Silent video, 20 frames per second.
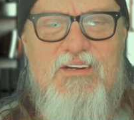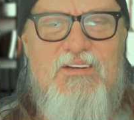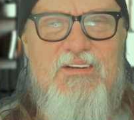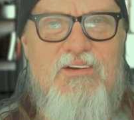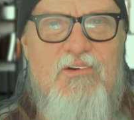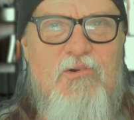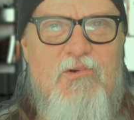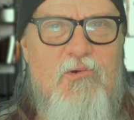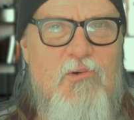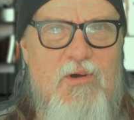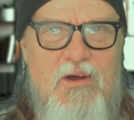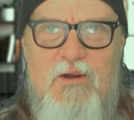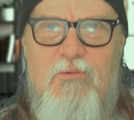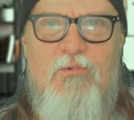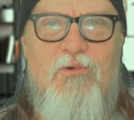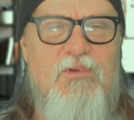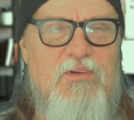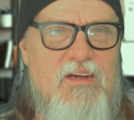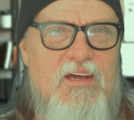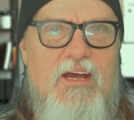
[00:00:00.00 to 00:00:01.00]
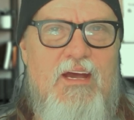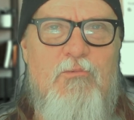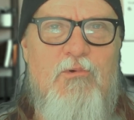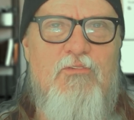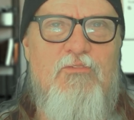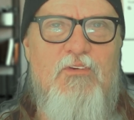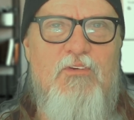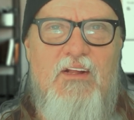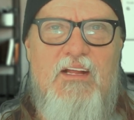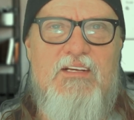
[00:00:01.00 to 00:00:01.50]
an incredible
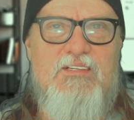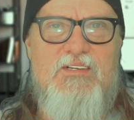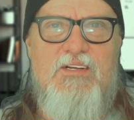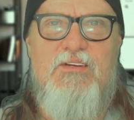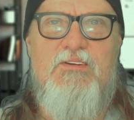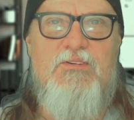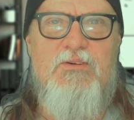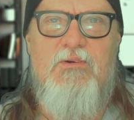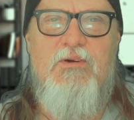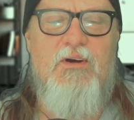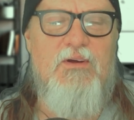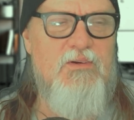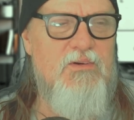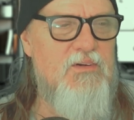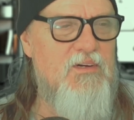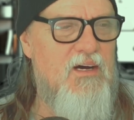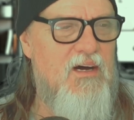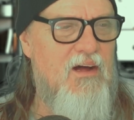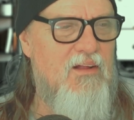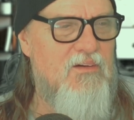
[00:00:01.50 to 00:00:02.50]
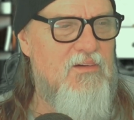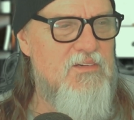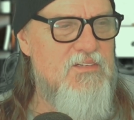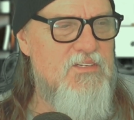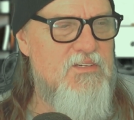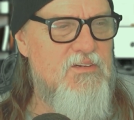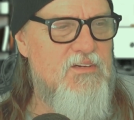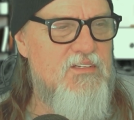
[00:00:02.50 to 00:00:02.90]
camera for less than $200.